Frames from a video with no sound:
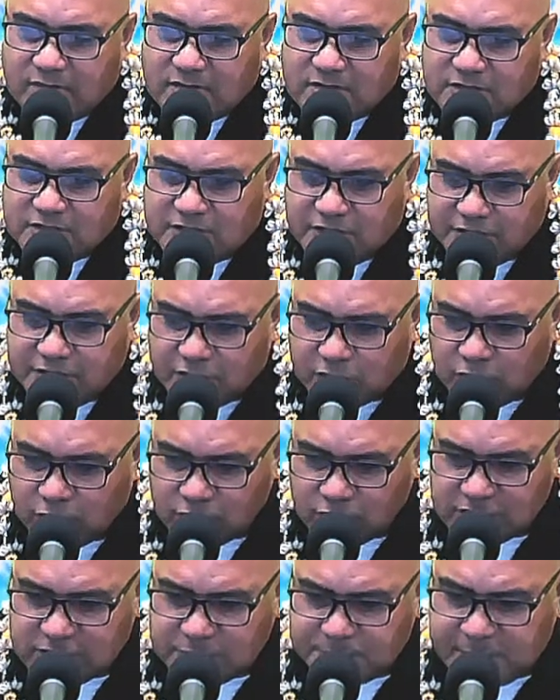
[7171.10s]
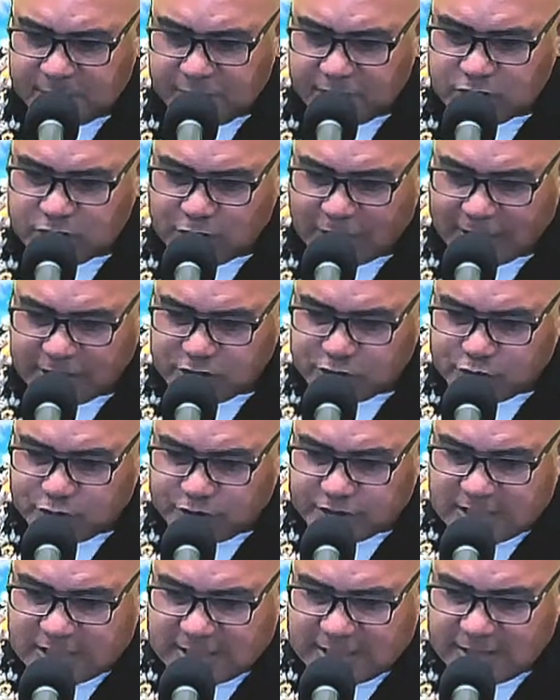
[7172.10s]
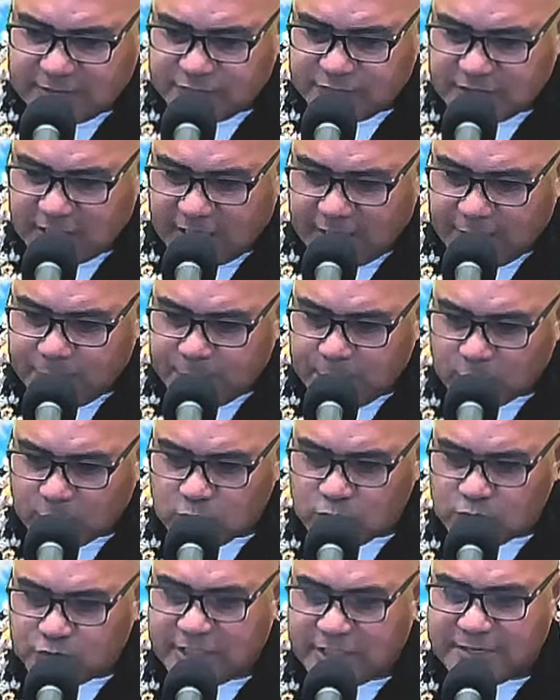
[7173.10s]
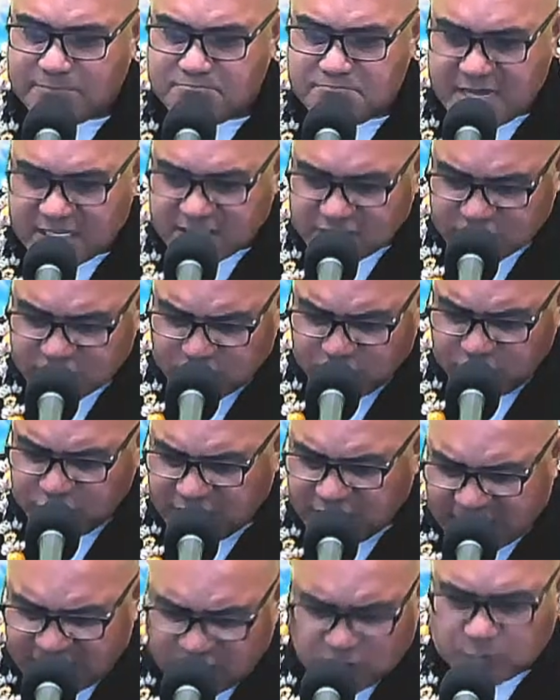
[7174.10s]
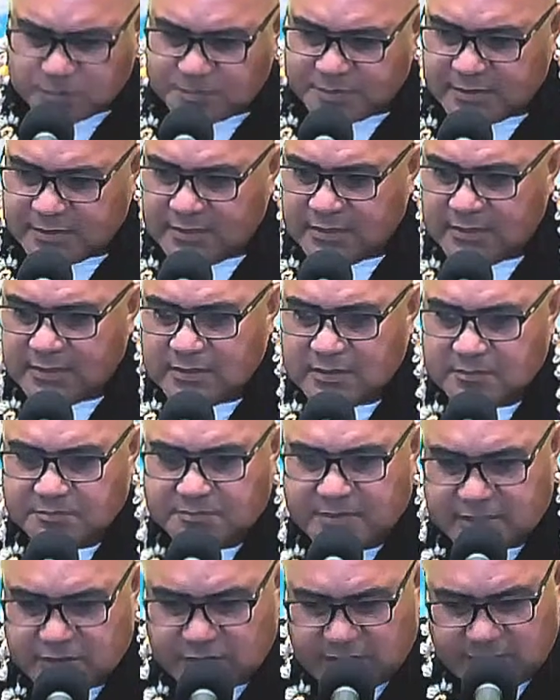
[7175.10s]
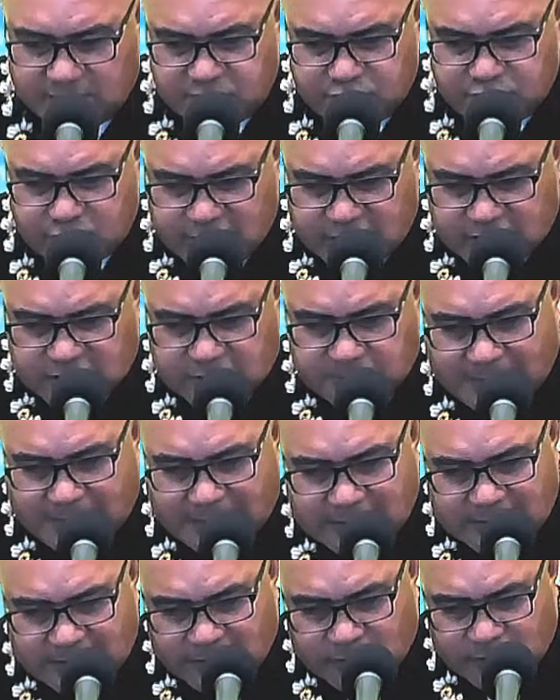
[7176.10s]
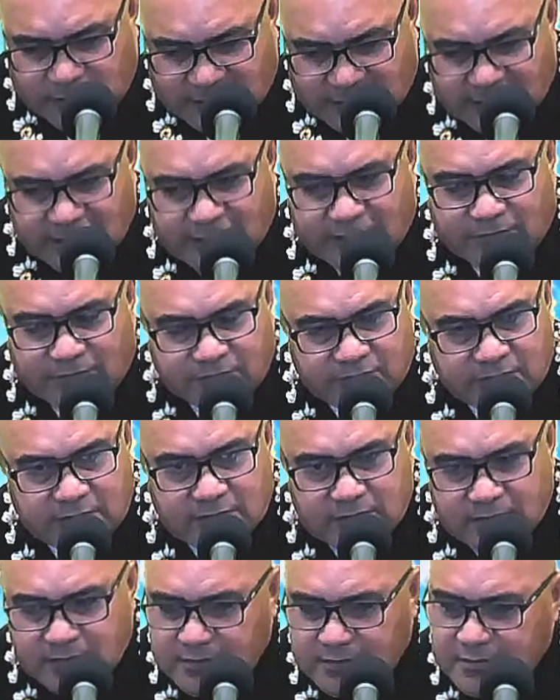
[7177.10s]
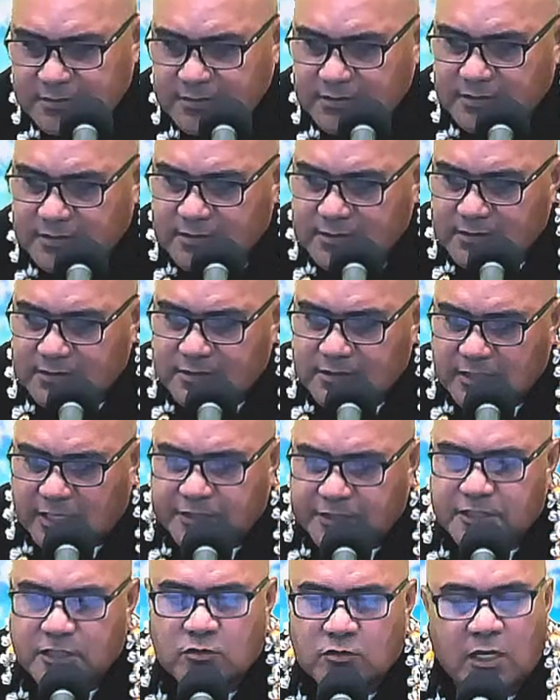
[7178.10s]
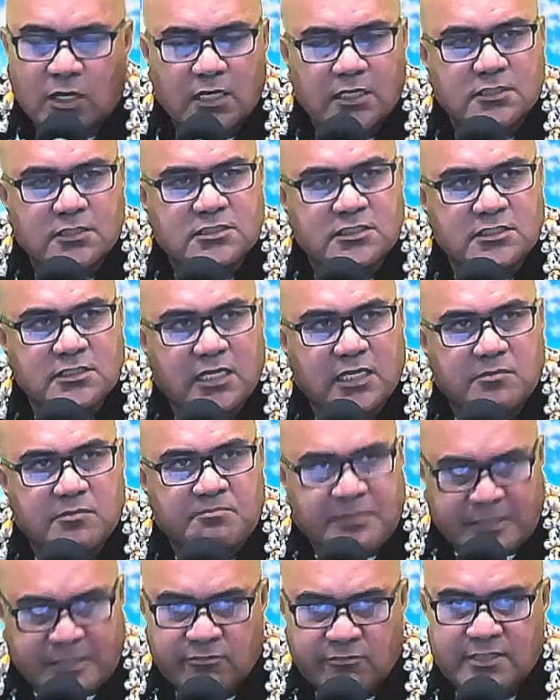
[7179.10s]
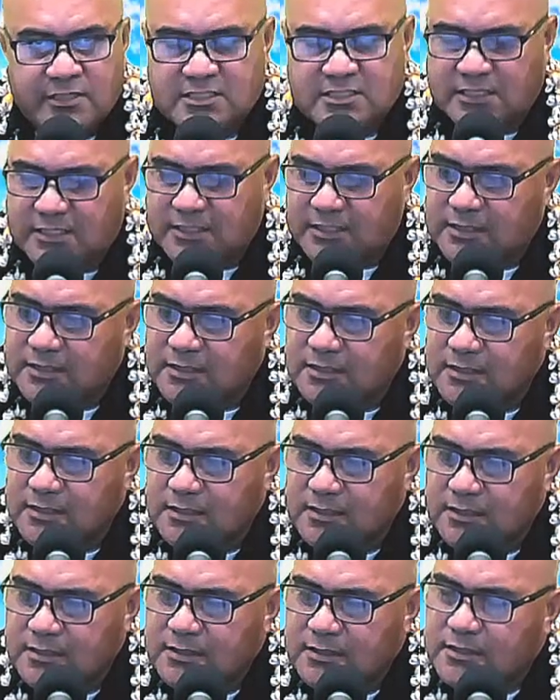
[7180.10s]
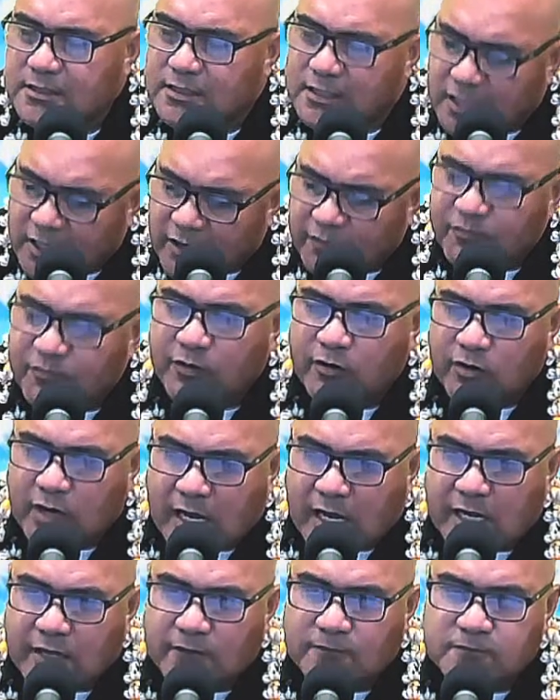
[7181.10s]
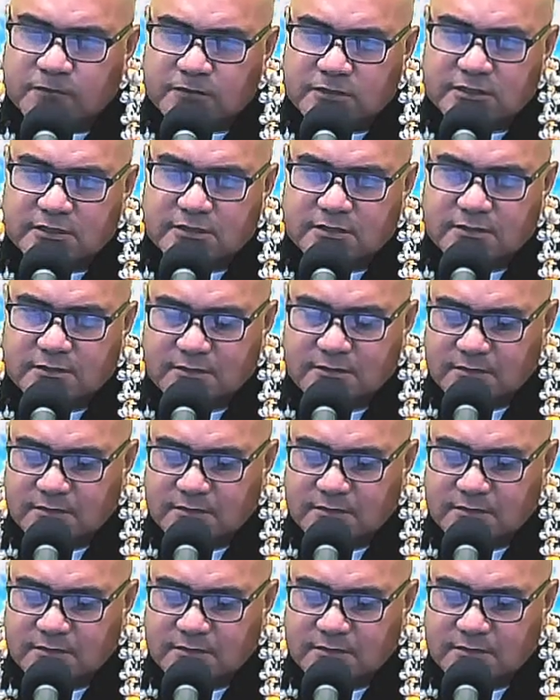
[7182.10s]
See, the Holy Spirit changed their lives, and those they met couldn't help but to impressed by their love and the quality and purity of their lives.